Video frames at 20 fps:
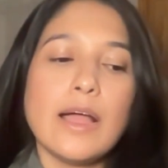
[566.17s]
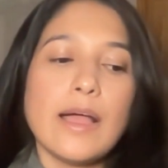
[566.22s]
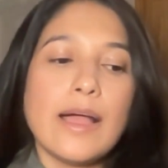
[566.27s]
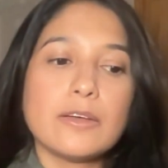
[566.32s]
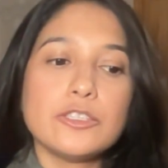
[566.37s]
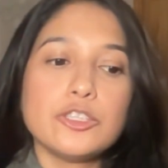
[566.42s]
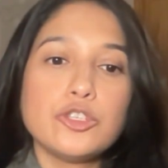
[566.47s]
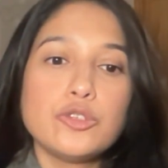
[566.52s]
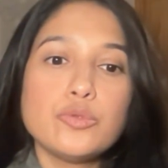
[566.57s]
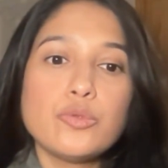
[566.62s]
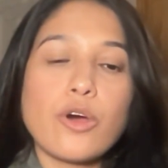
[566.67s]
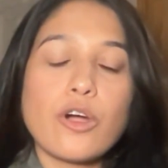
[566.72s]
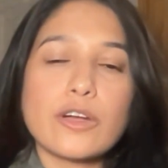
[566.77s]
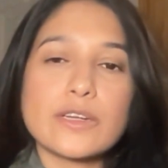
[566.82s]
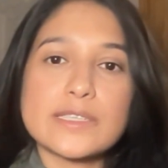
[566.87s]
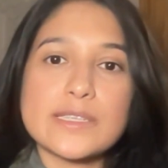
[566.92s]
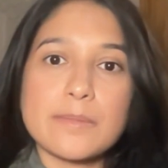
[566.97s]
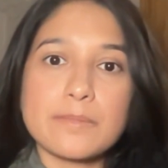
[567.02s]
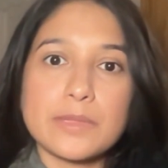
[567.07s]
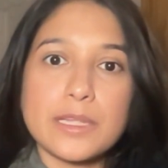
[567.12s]
You are
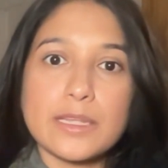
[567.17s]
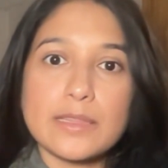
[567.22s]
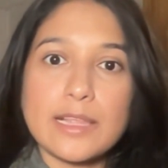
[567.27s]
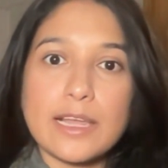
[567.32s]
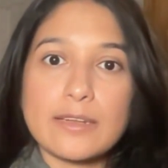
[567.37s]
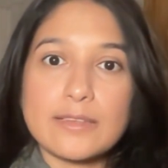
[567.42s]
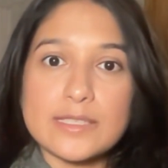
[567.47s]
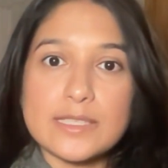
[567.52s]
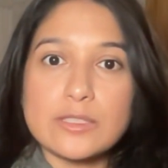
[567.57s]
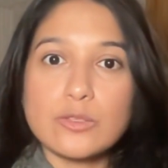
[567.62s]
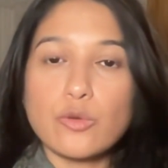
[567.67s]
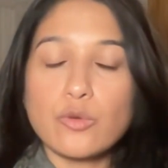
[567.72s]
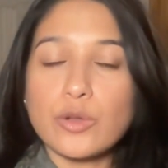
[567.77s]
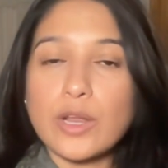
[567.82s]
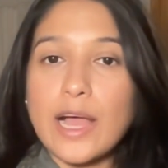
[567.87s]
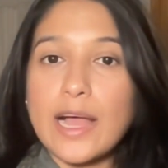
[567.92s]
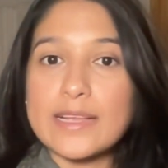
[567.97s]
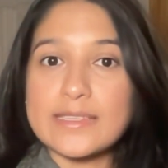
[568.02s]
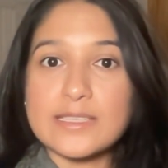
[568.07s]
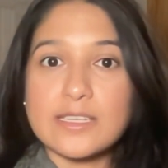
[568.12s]
something that's known
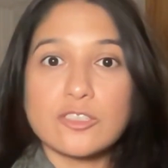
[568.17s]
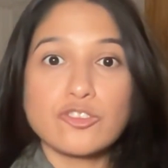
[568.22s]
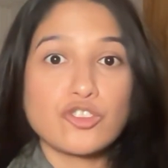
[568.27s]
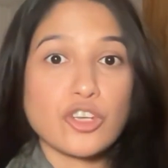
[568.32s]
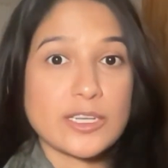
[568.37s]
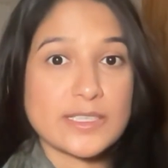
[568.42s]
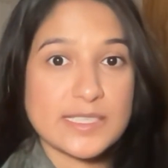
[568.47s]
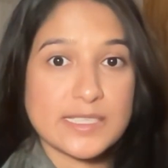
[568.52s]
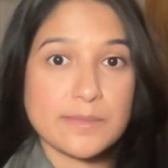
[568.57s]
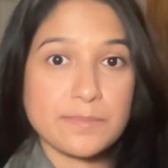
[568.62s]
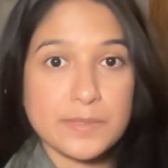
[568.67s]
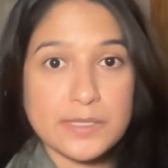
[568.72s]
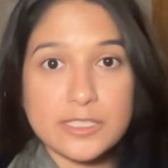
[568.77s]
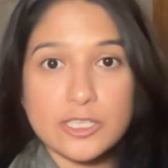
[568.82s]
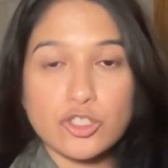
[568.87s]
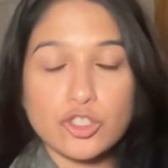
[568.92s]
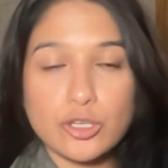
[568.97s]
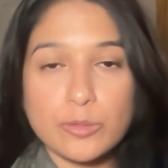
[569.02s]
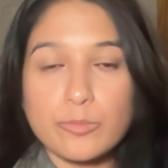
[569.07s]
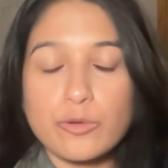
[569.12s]
as a
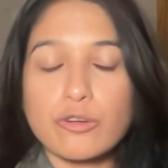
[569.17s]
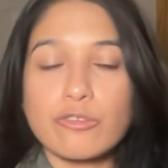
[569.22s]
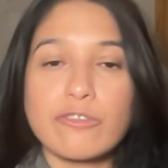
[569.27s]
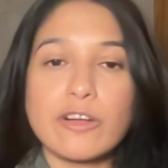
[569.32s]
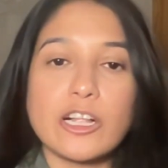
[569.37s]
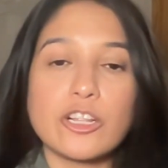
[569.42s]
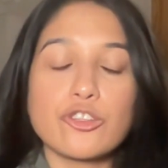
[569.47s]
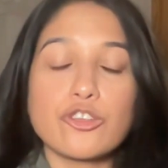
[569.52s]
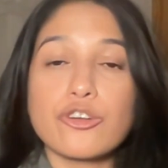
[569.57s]
juxtaposition profile.